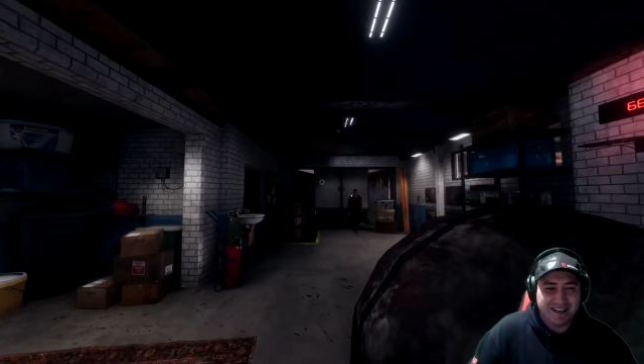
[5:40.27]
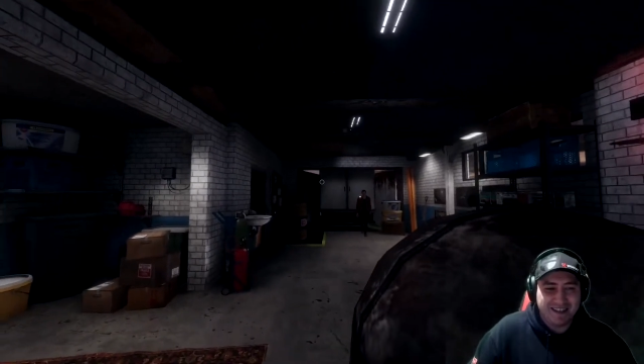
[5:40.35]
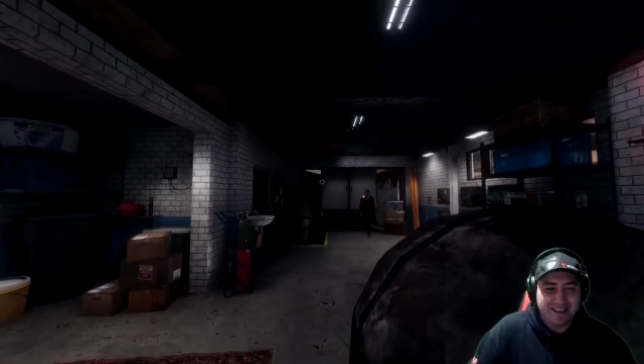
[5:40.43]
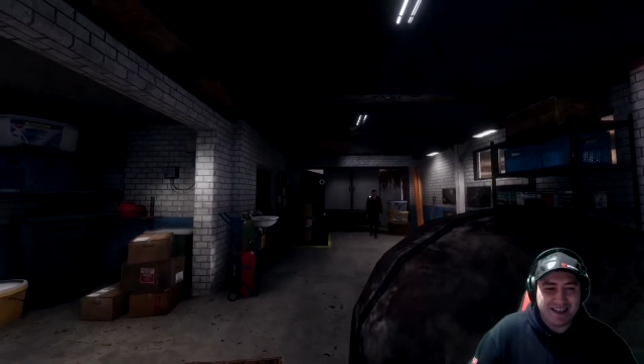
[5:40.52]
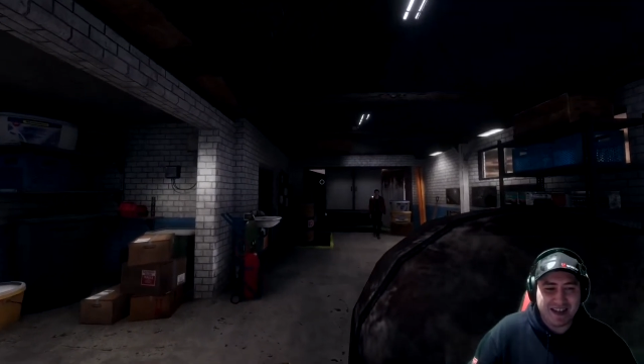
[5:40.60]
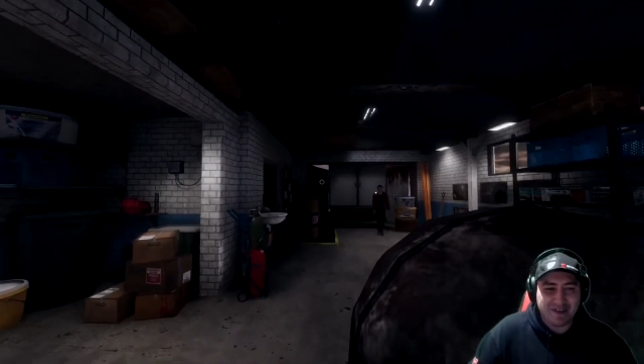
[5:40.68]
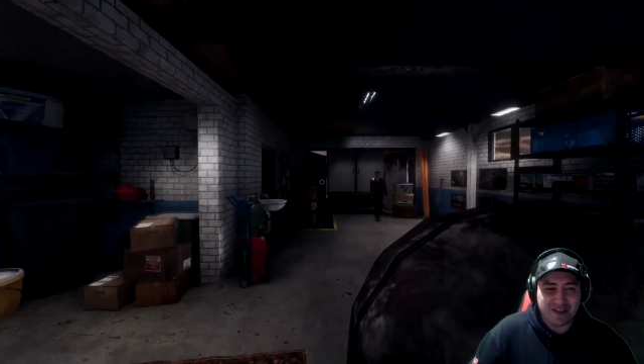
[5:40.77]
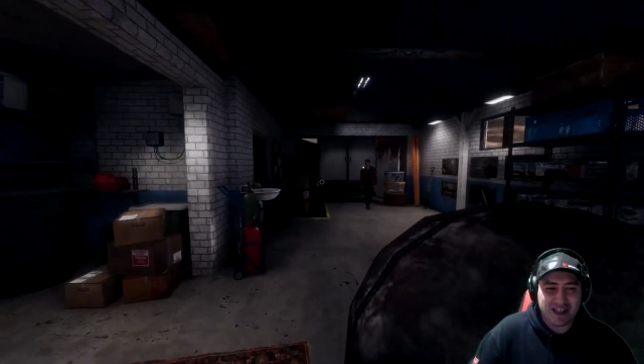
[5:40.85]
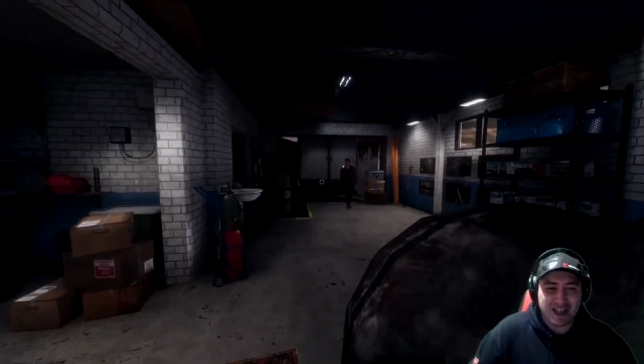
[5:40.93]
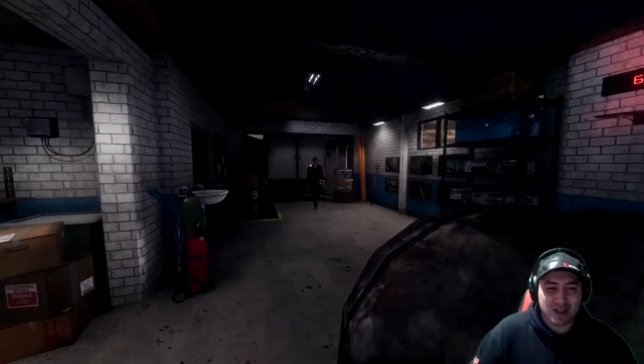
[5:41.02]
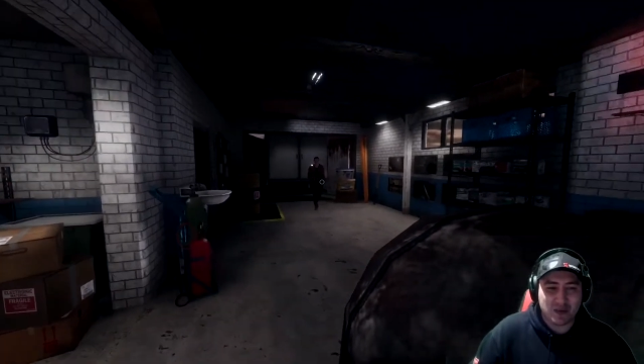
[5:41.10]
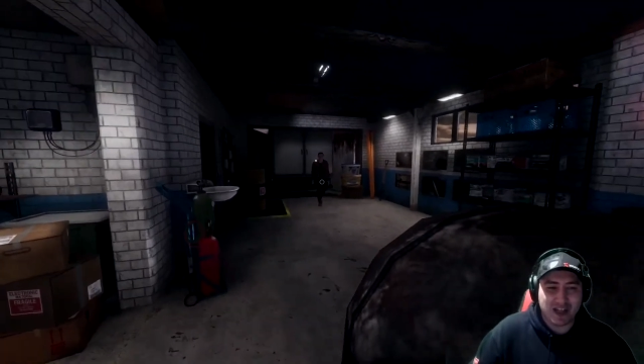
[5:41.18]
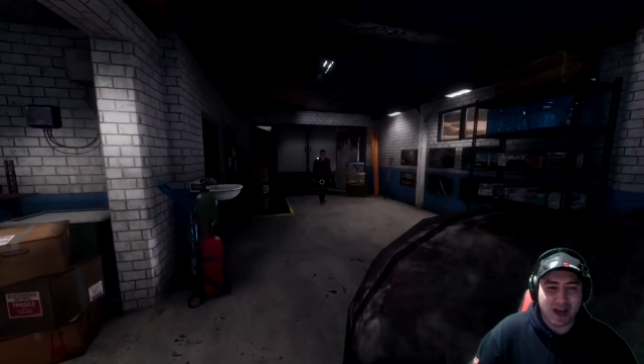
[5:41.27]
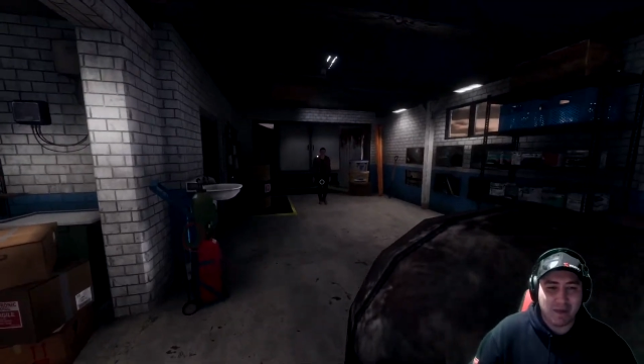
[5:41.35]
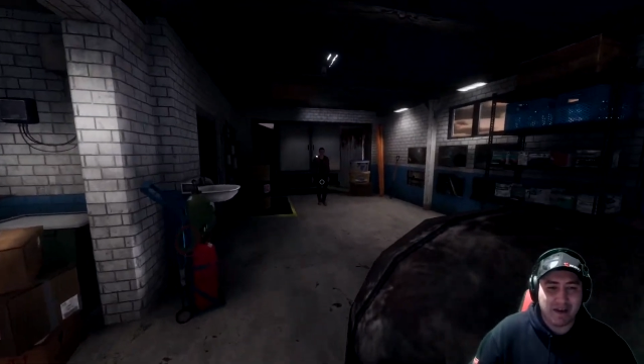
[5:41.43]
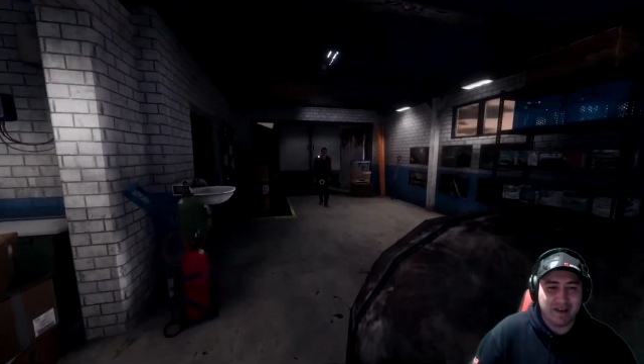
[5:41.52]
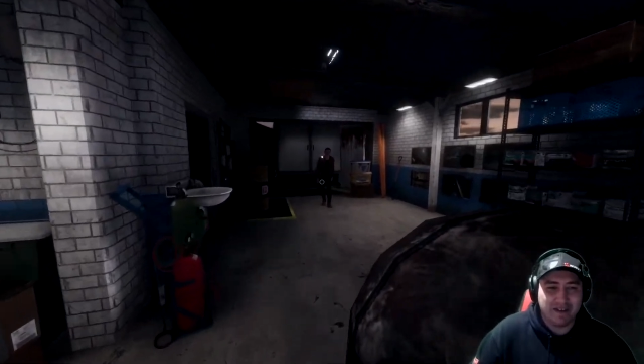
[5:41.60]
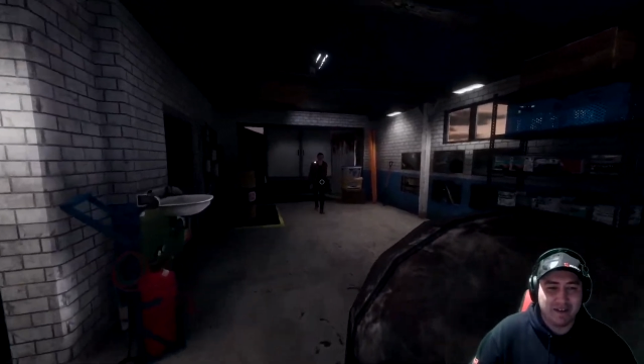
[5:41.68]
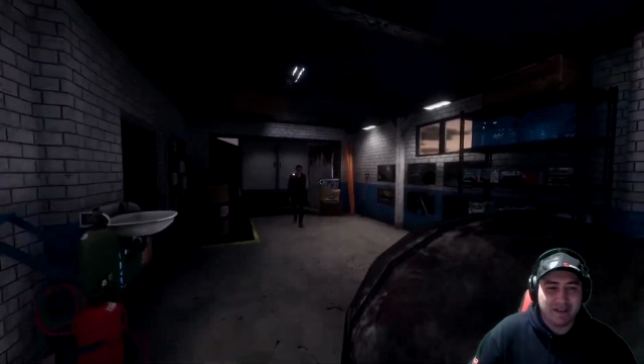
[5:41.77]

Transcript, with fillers: Never see this one coming.